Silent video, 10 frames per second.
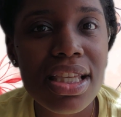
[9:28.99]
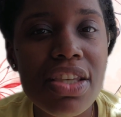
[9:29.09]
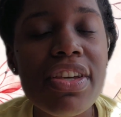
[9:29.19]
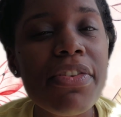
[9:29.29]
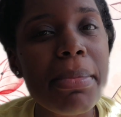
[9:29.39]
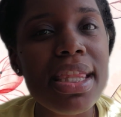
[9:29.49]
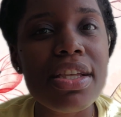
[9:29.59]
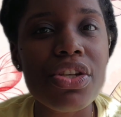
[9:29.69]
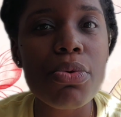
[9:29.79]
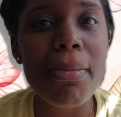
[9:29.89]
You give me
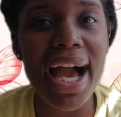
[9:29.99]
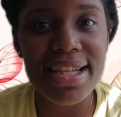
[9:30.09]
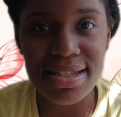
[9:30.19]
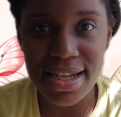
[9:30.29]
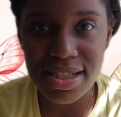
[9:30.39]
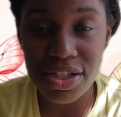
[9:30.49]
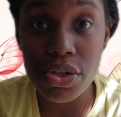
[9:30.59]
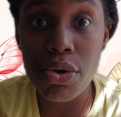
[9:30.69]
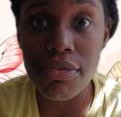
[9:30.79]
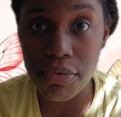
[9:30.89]
the new mindset to
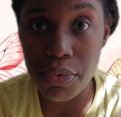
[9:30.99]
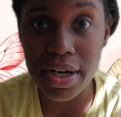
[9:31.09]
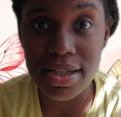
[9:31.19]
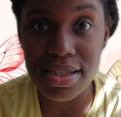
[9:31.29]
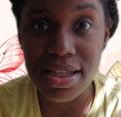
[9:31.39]
go forward,